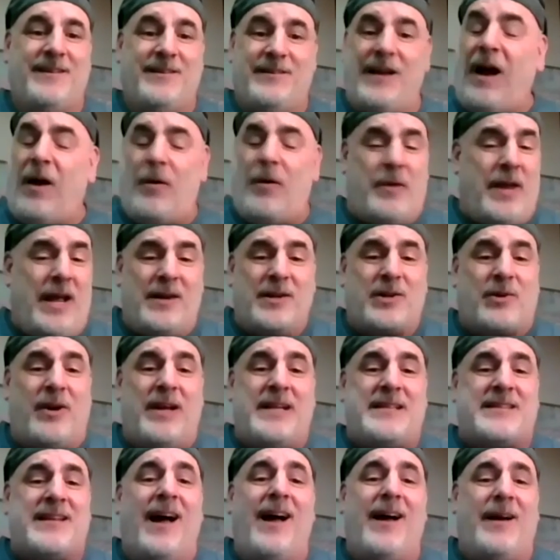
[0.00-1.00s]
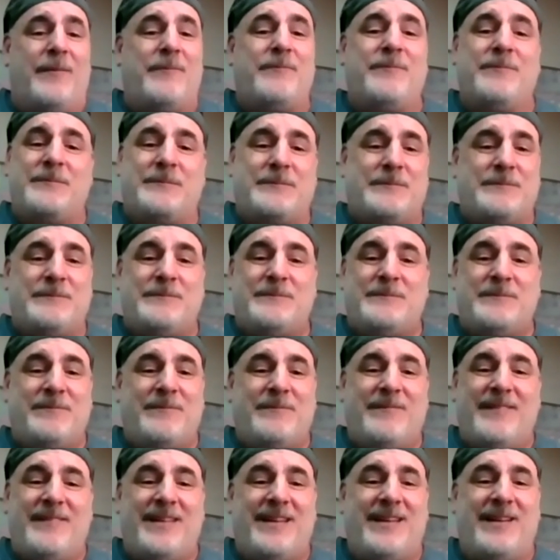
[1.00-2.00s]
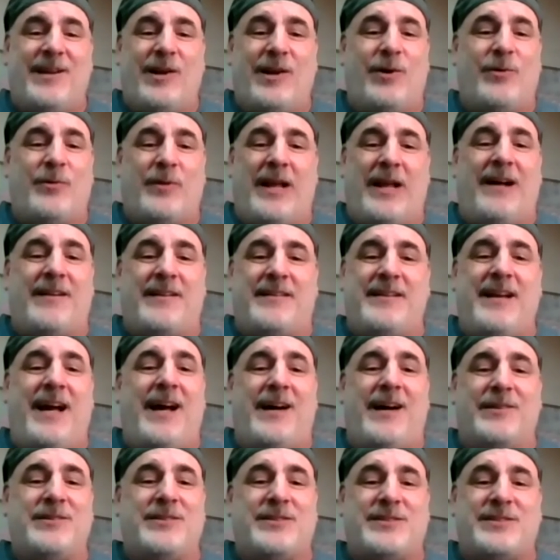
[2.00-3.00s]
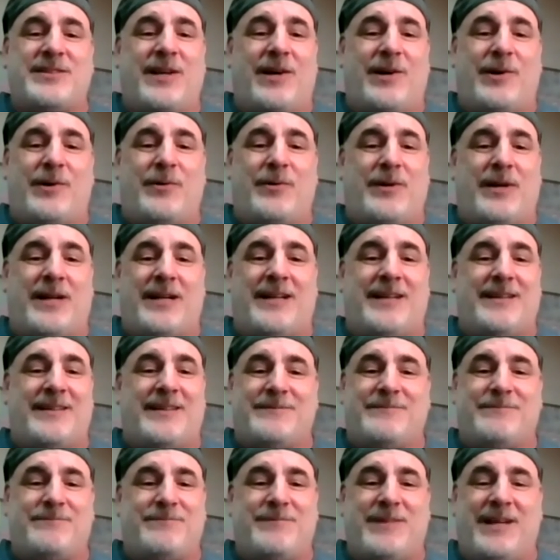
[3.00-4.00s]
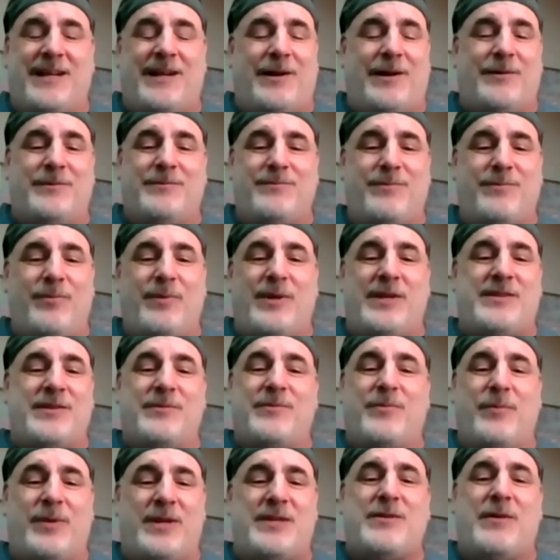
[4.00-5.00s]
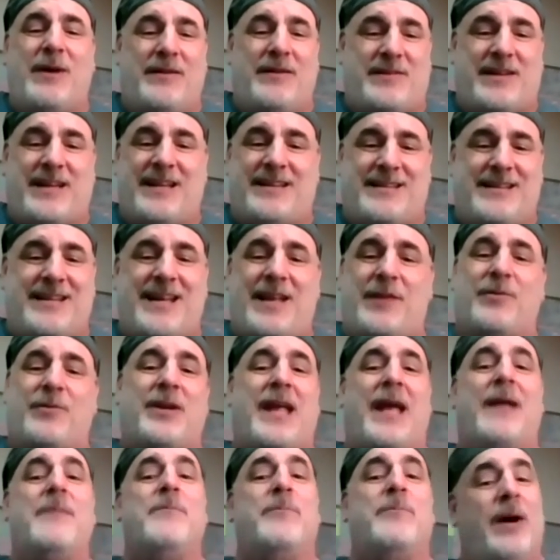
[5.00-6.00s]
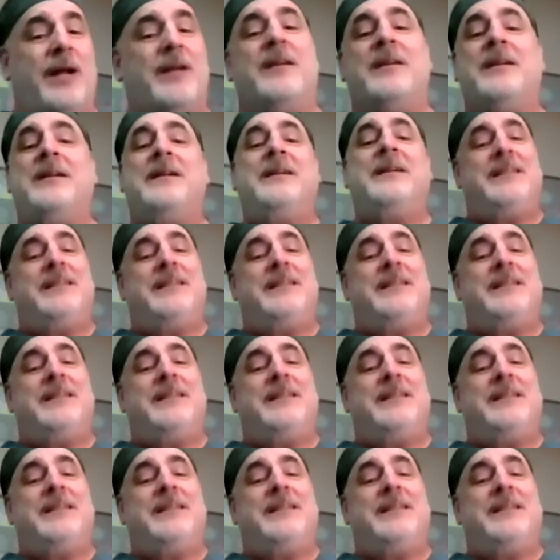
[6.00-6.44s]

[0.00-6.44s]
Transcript: Yeah, we had a great time, you know, without a doubt. So, you know, we do have to get together again, but